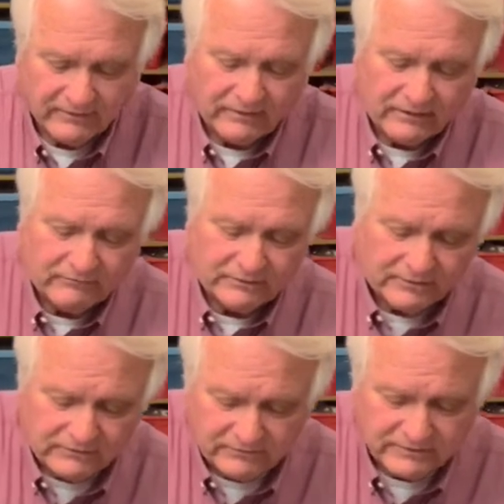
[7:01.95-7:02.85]
And what you
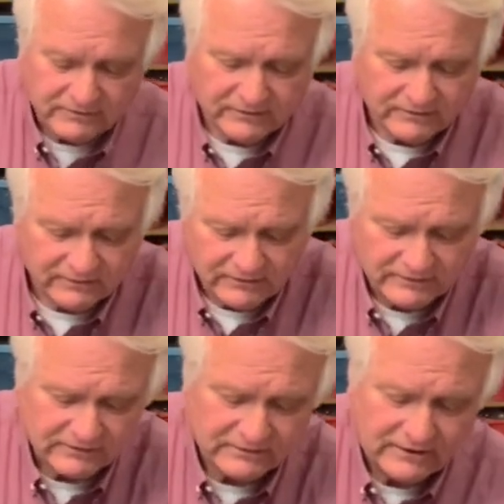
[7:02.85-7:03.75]
do, you start
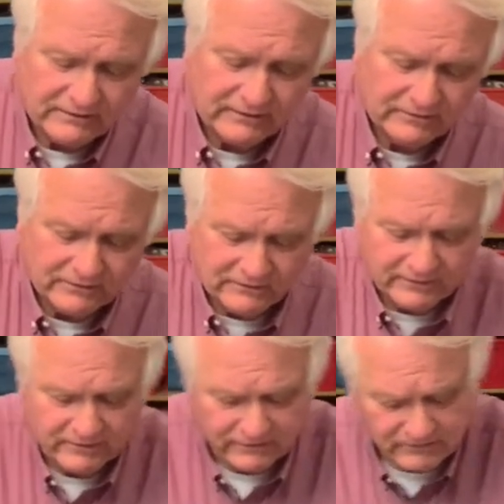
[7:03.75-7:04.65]
turning
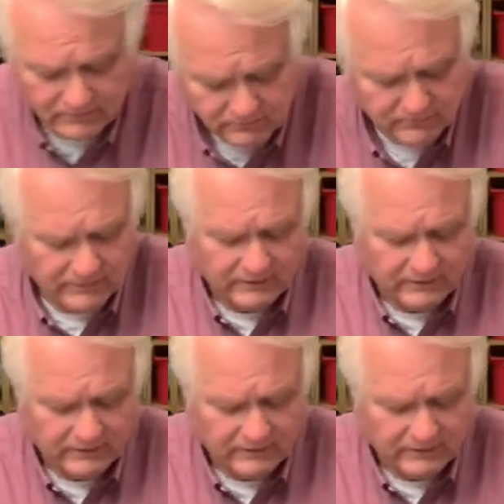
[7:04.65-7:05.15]
the dough